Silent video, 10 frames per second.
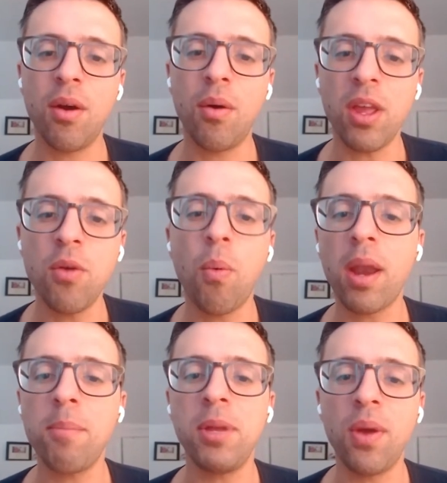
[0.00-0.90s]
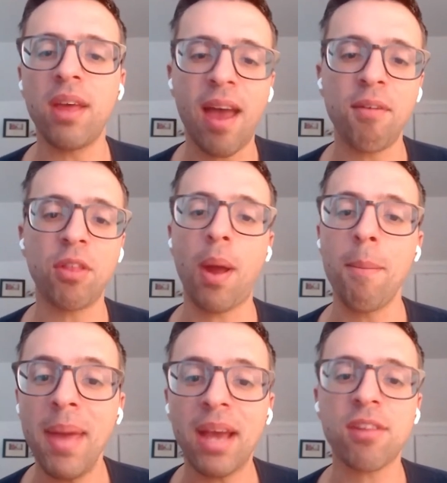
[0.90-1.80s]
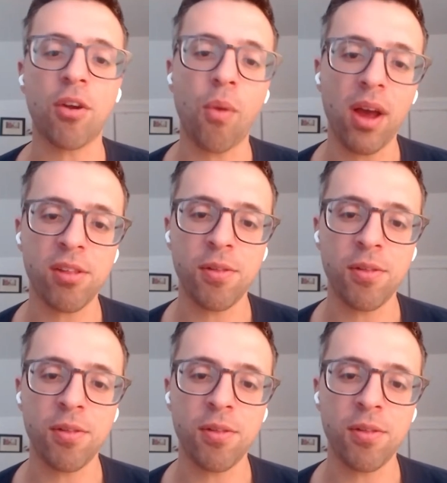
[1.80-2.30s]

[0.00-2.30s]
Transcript: what you want to be doing is having the right mix across